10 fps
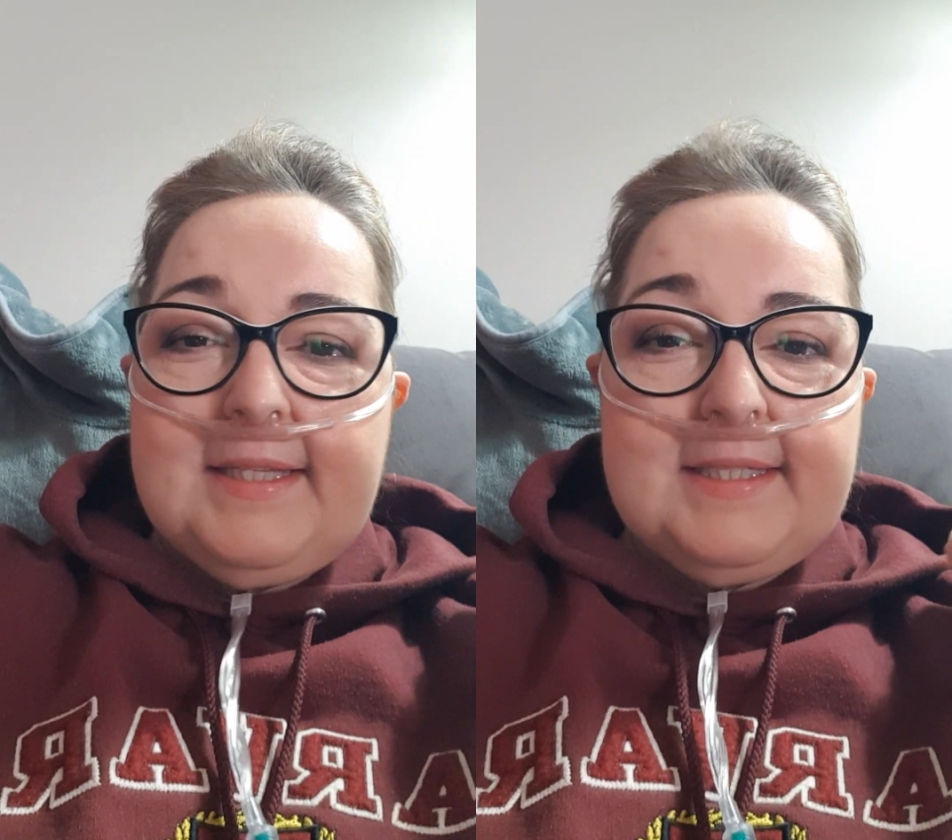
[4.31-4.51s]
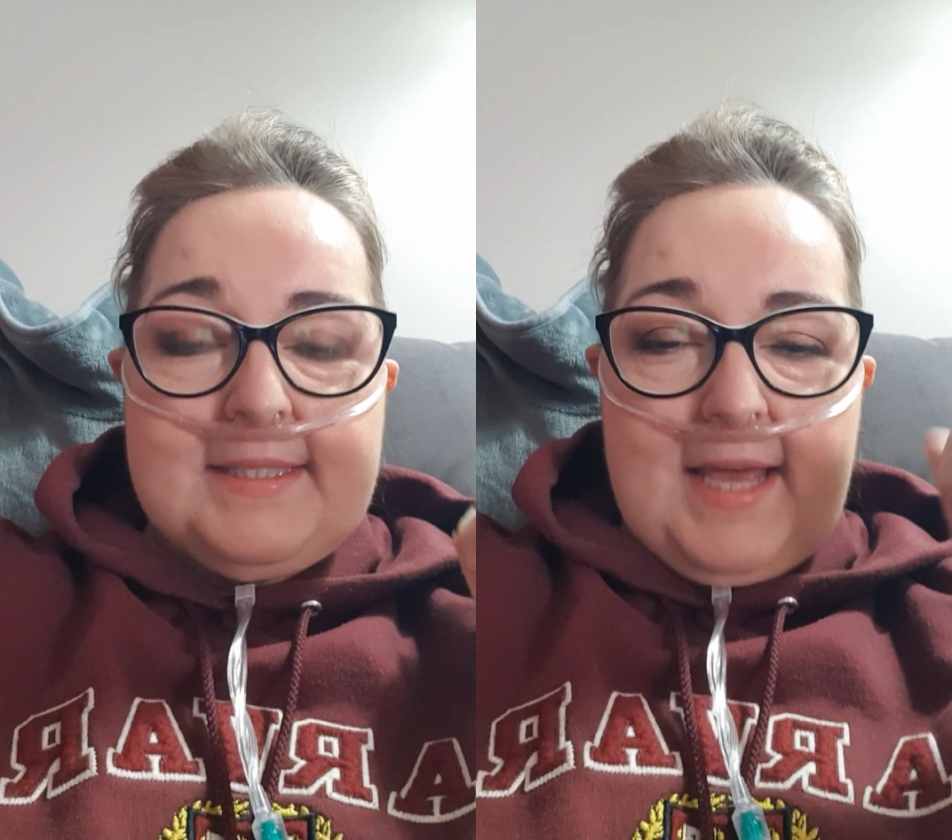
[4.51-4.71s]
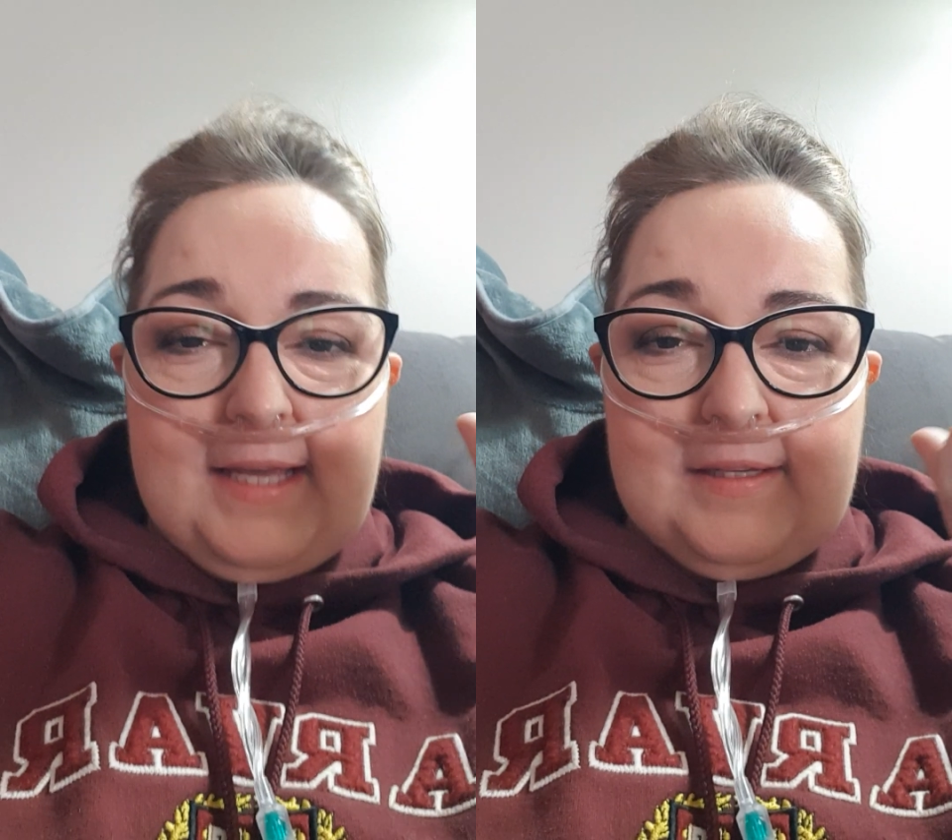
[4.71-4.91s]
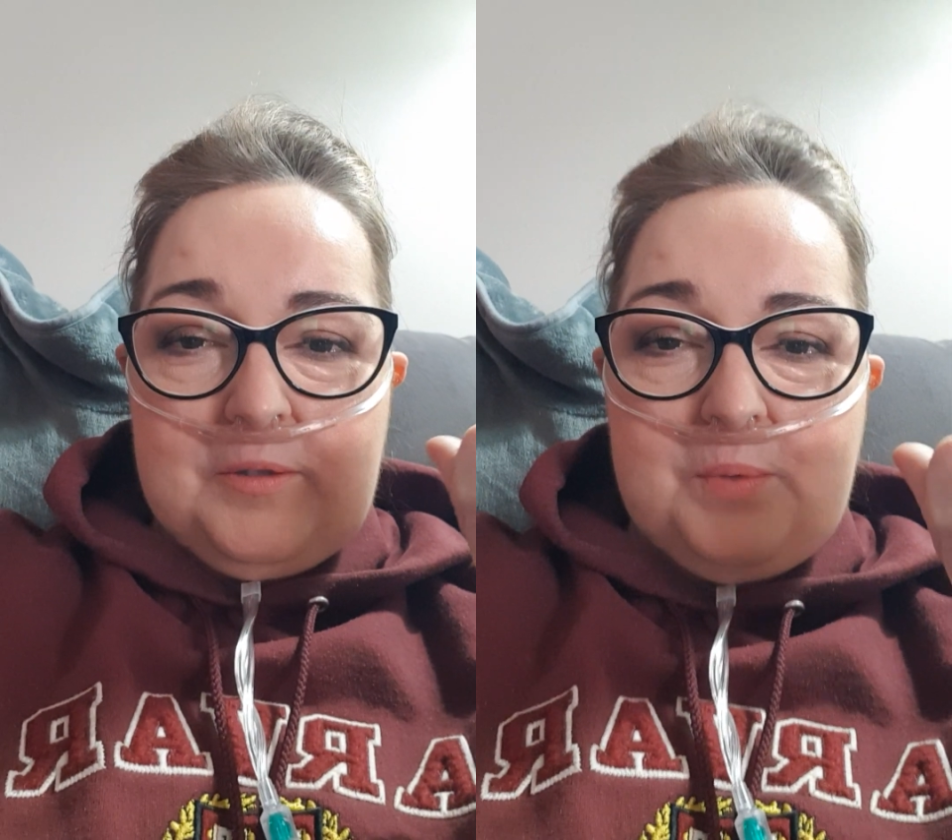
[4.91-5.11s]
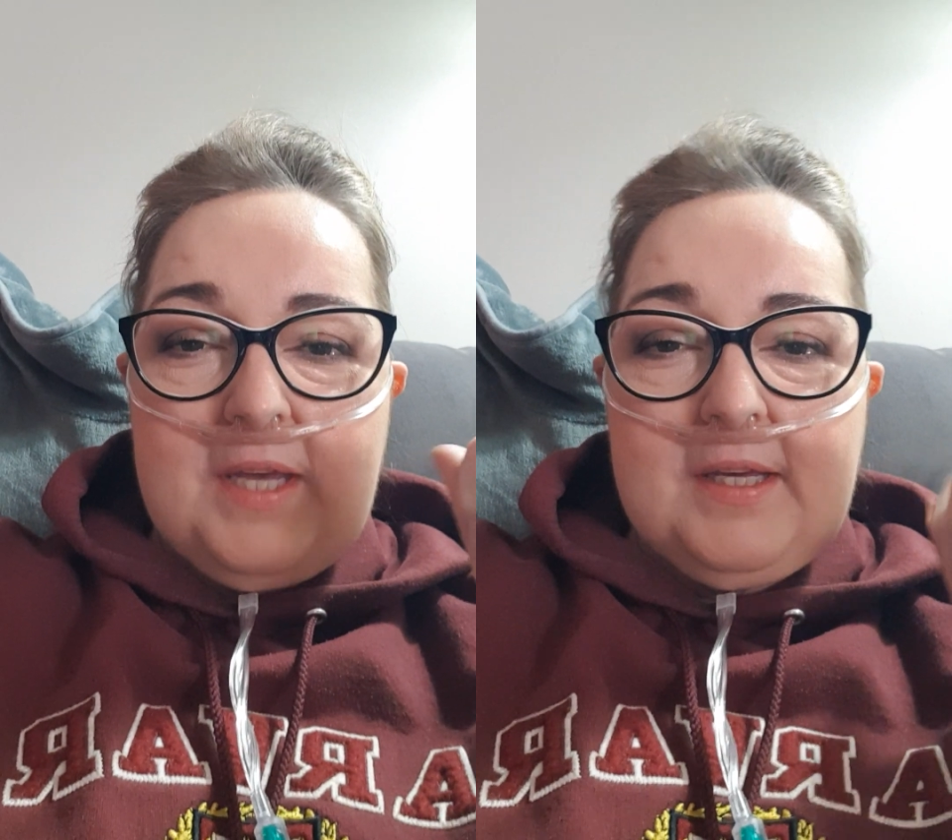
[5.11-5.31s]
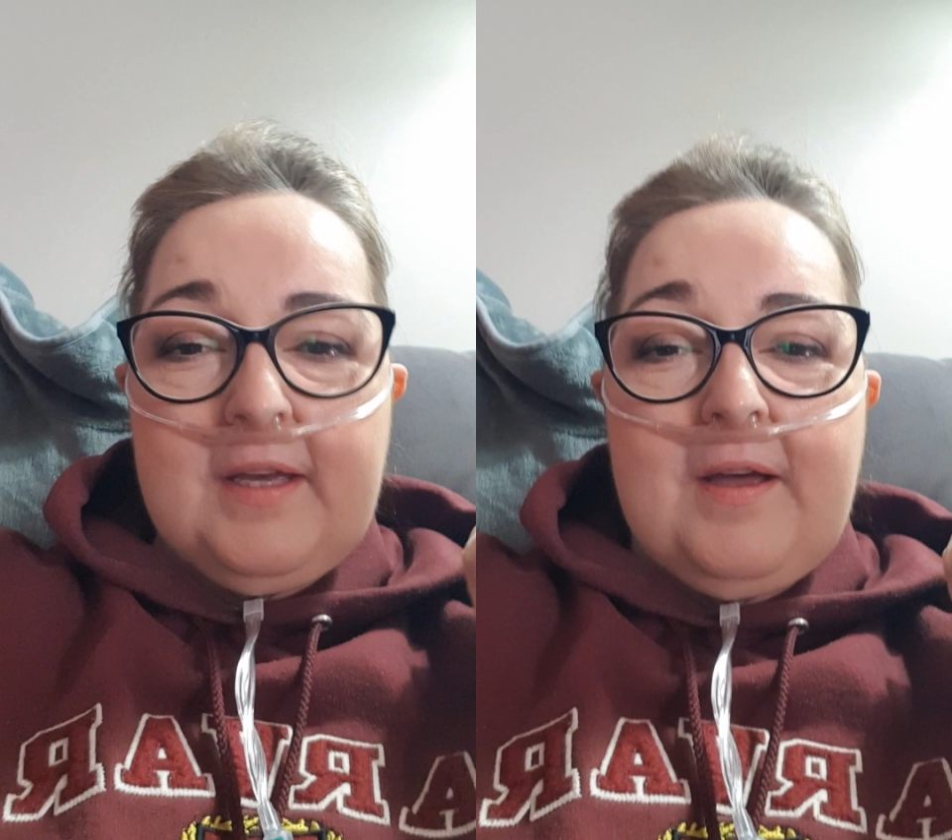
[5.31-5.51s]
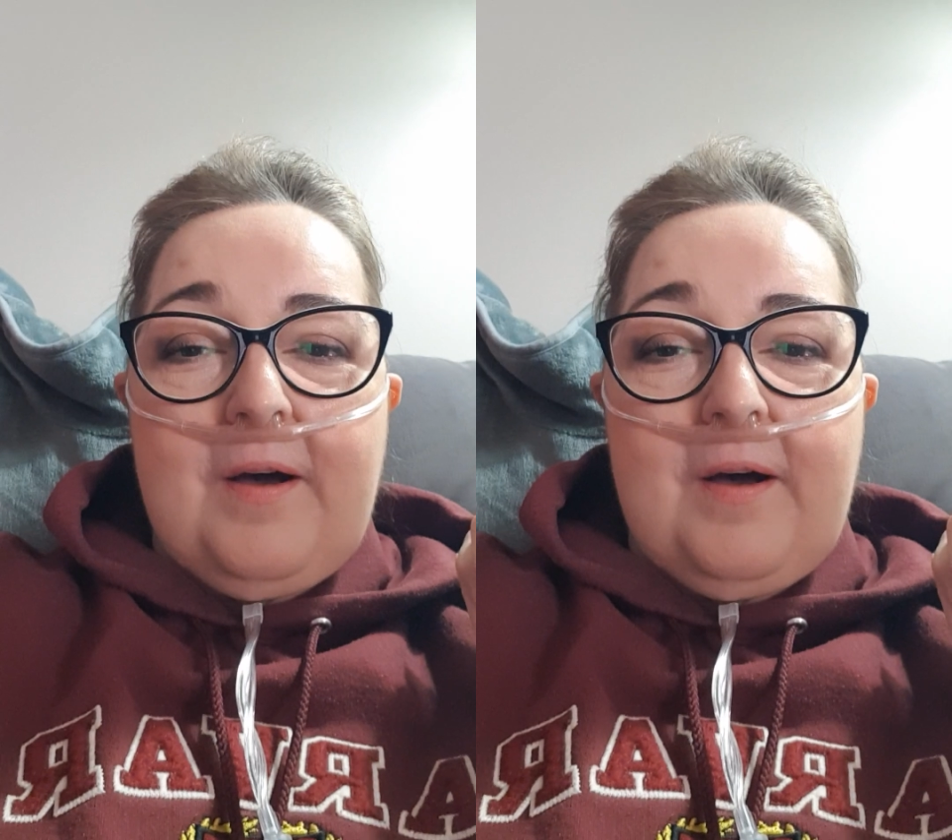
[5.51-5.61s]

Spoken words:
the second week